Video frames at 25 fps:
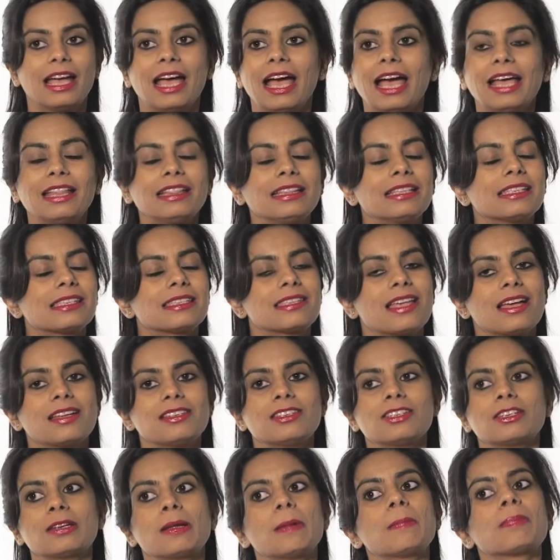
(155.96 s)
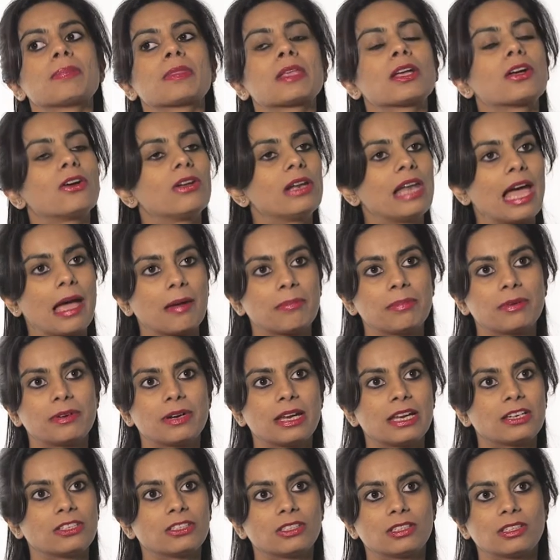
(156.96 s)
And such
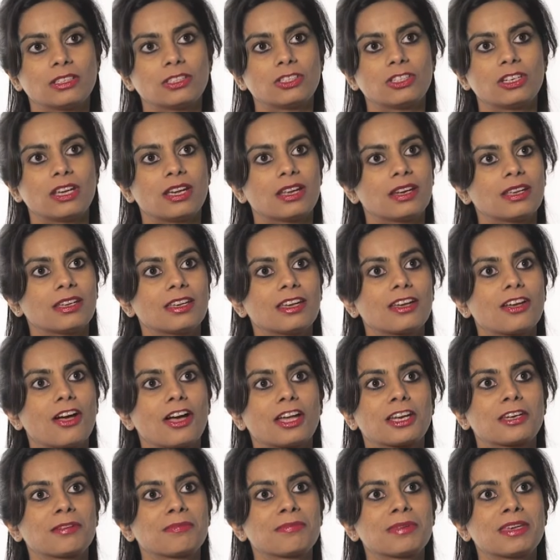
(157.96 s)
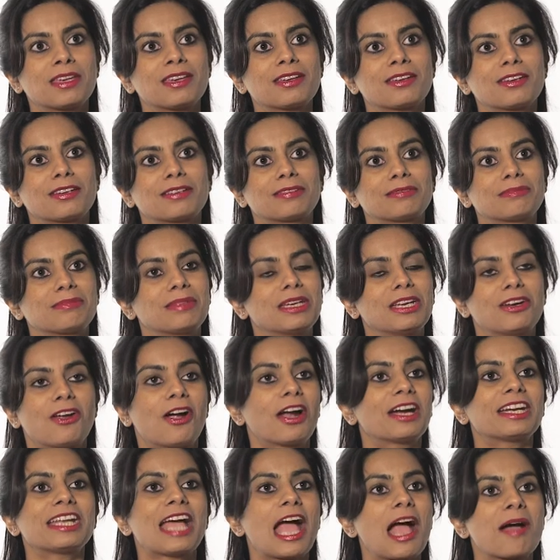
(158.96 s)
collaboration sharing economy
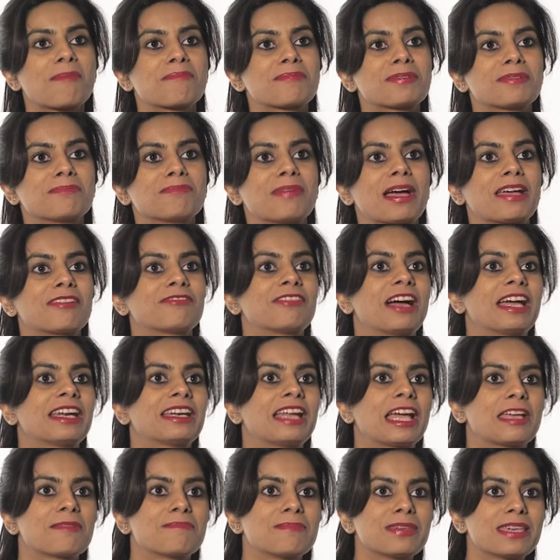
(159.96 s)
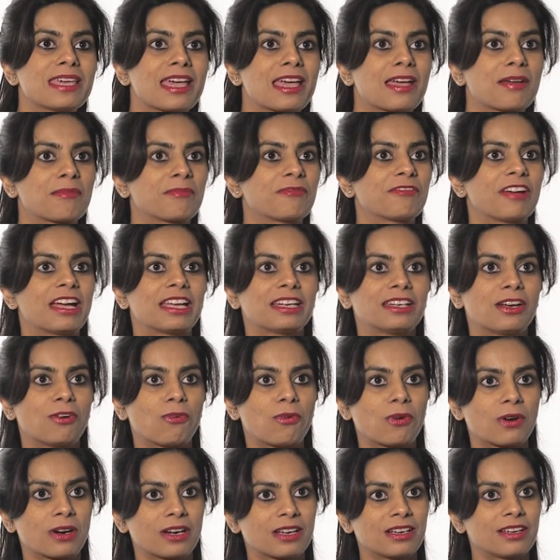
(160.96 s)
cannot happen by one IBM, one
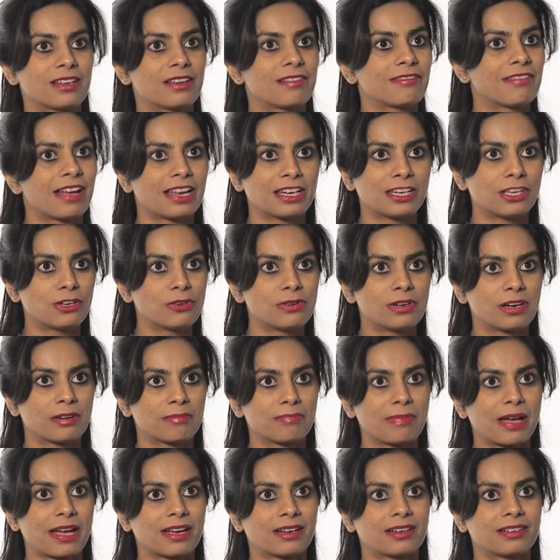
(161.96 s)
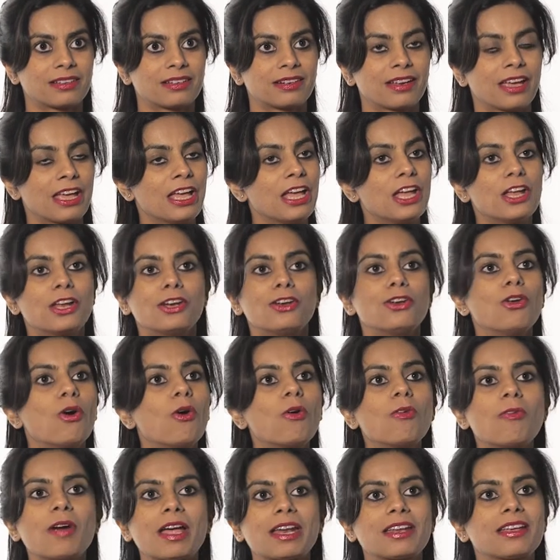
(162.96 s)
Oracle, one Hewlett Packard.
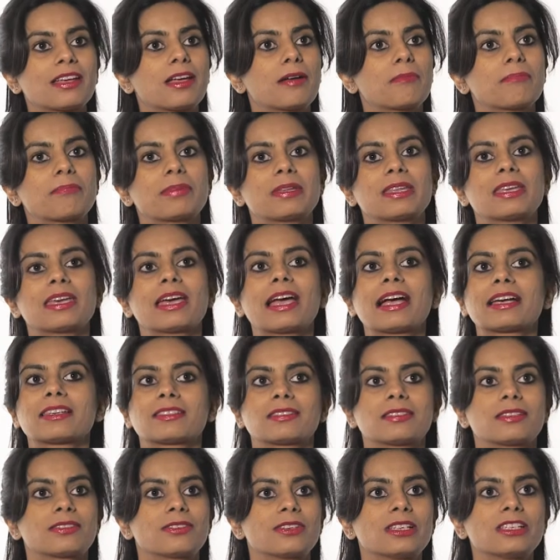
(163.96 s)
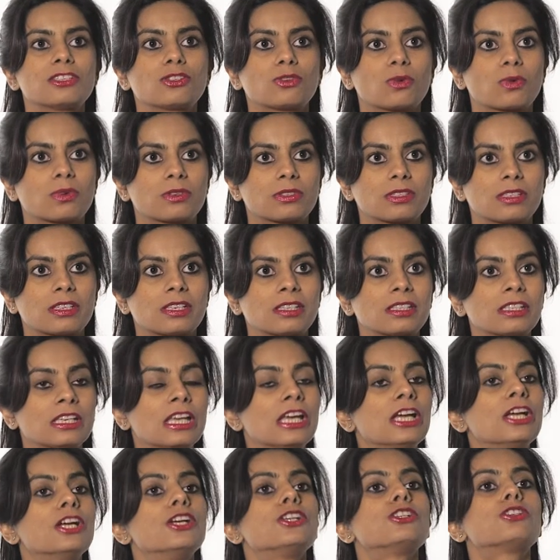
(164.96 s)
No one company has the resources
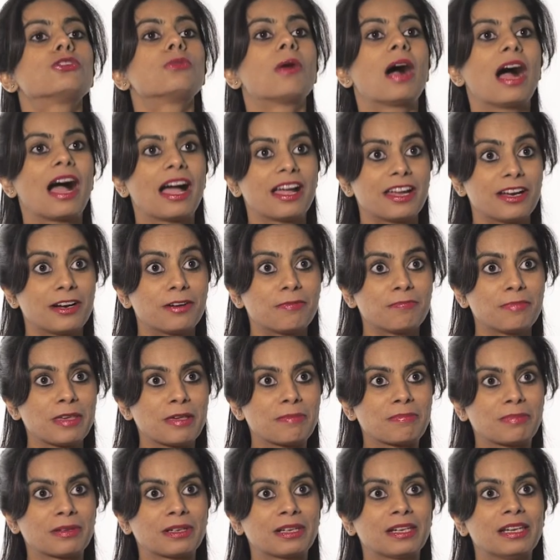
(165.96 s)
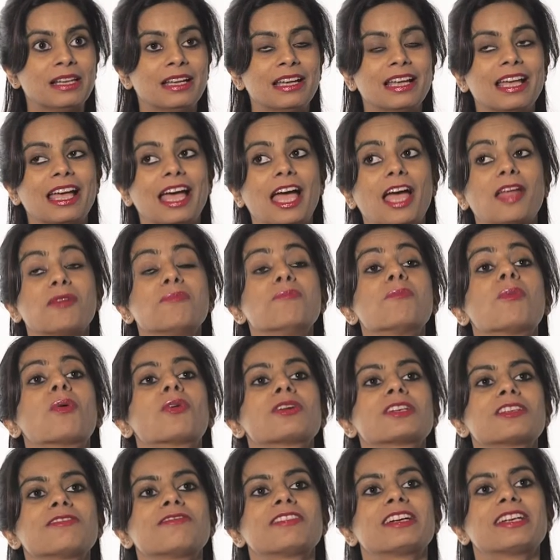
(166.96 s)
to hire people and
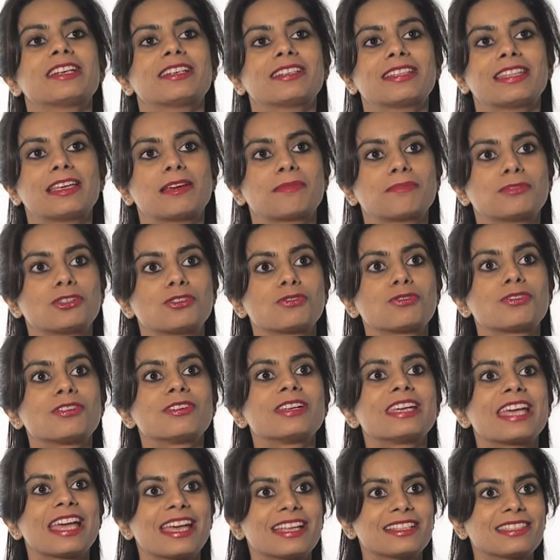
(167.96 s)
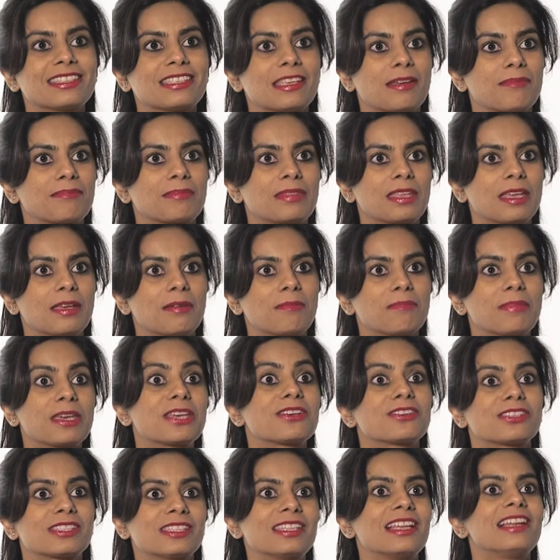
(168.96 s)
motivate them to create something
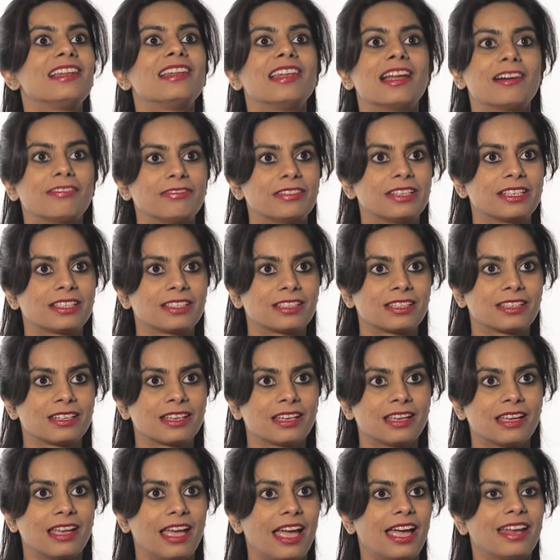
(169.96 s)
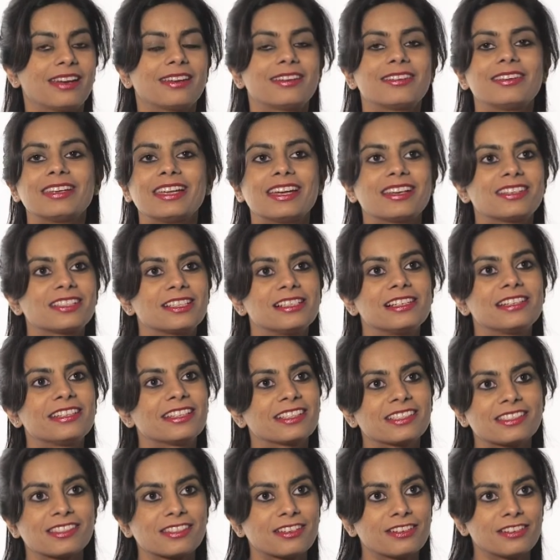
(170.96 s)
because they love it and create a
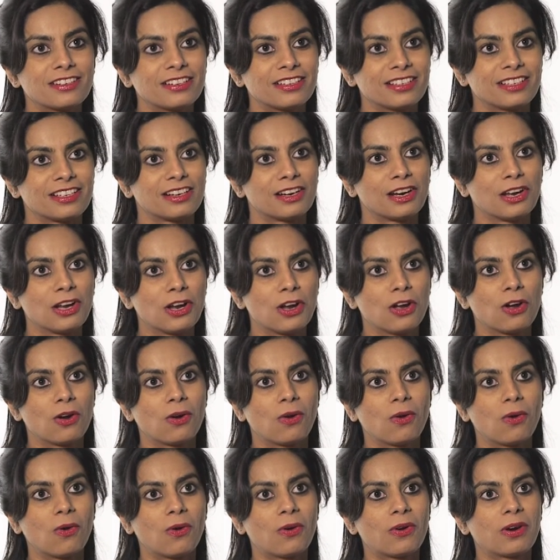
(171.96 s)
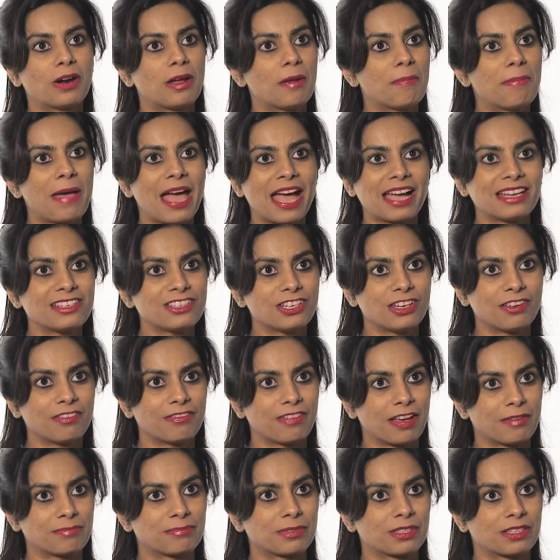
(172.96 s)
Linux kernel or Apache
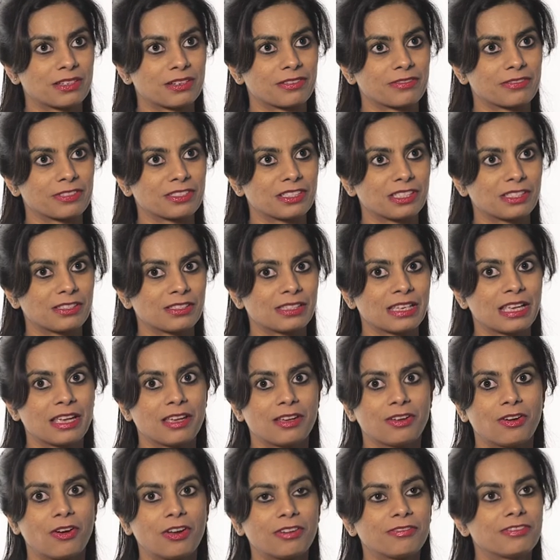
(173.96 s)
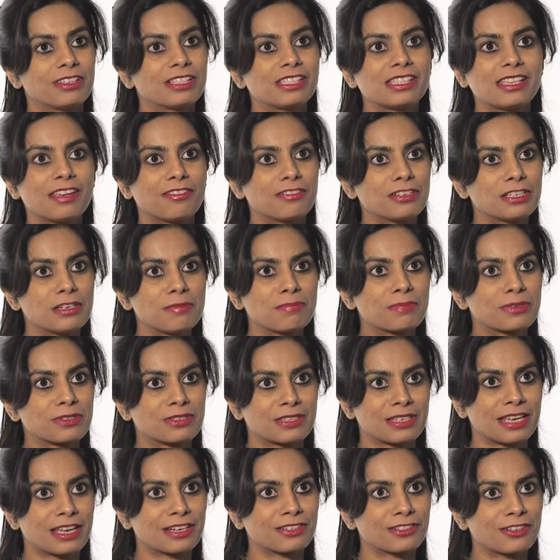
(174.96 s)
web servers on which
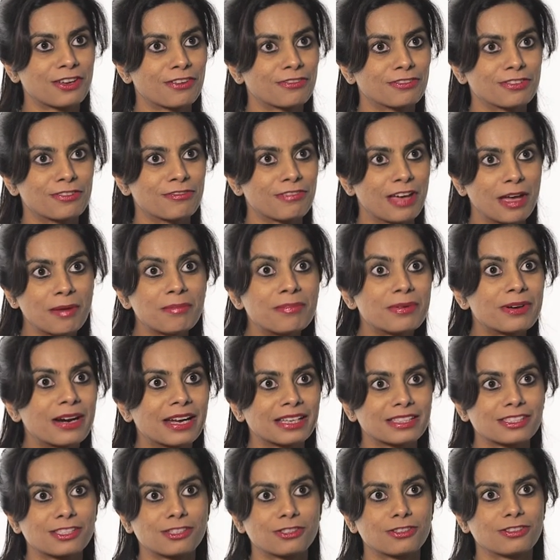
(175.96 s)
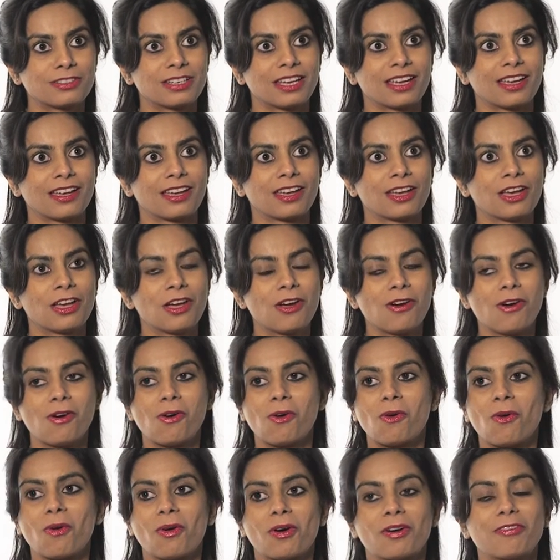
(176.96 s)
70% of the web runs today.
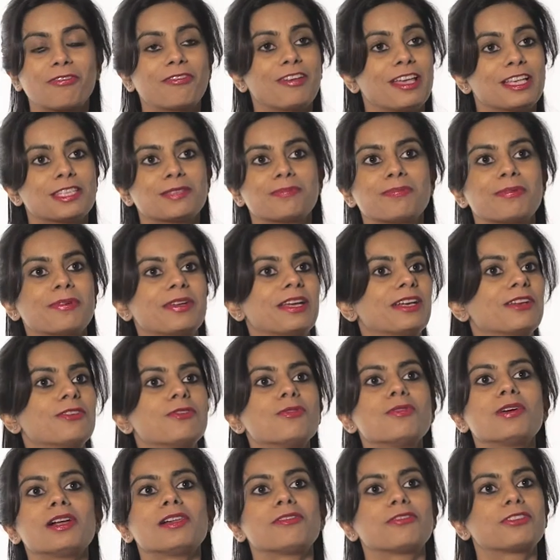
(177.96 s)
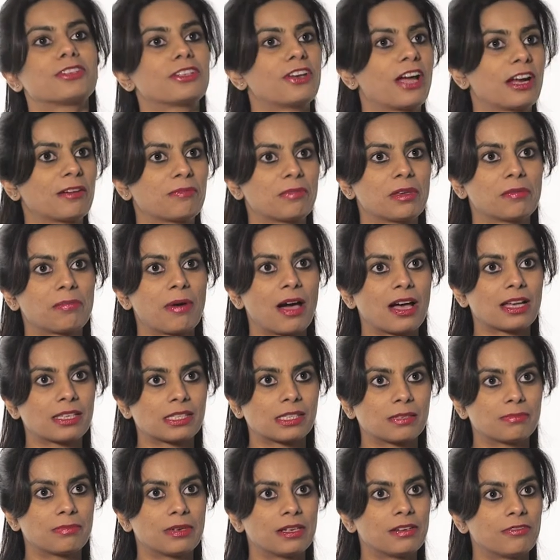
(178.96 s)
Or Facebook and Google would not be
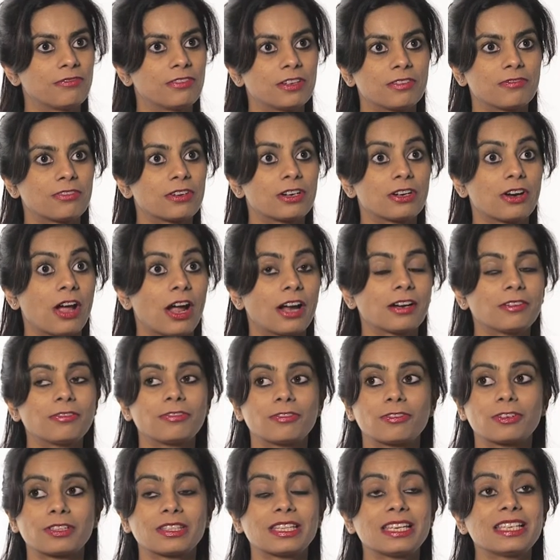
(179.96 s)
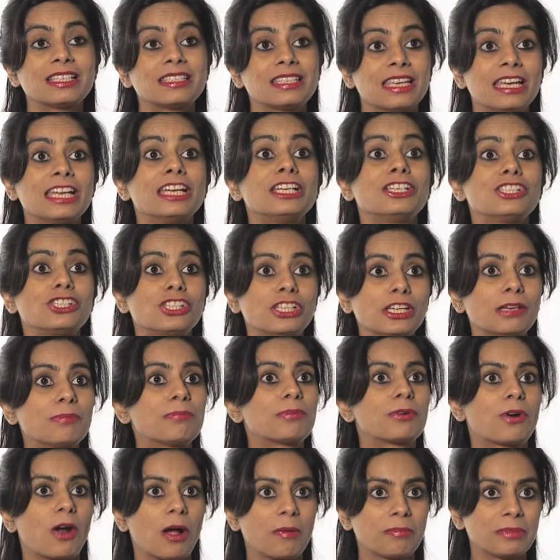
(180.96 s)
possible if it were not for these
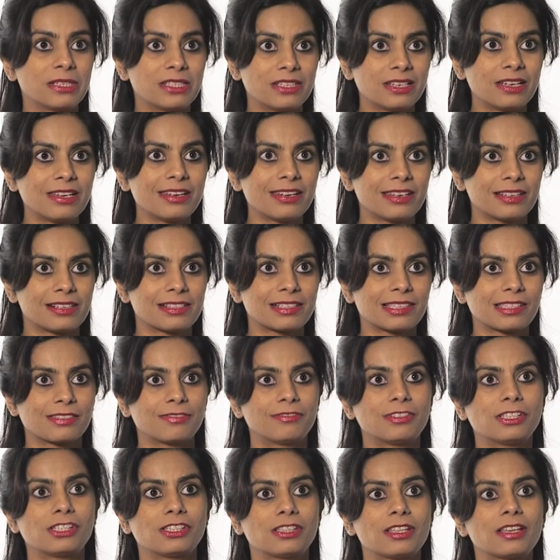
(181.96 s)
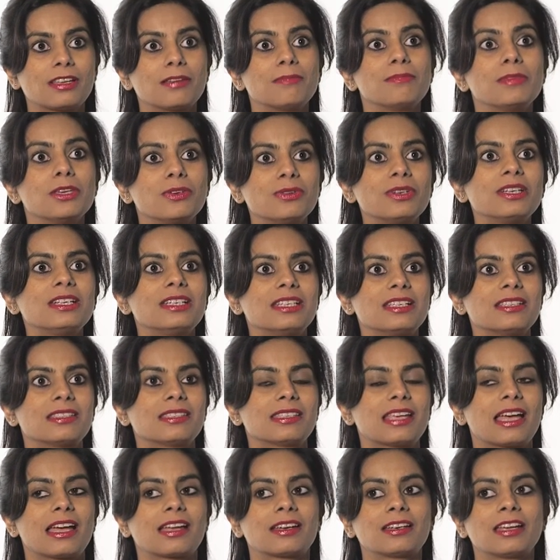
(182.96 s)
cheap raw materials, which the community
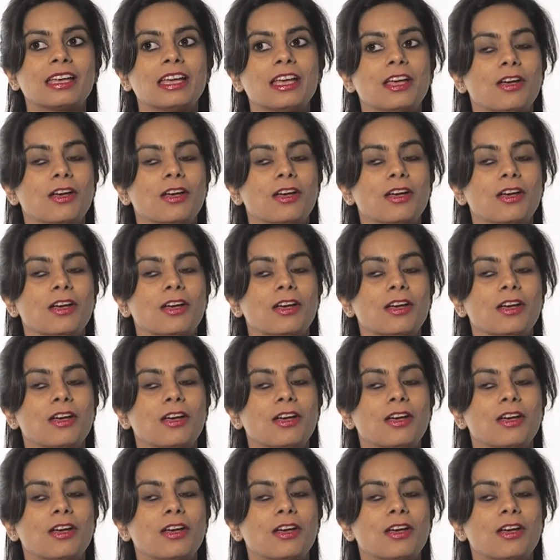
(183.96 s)
said,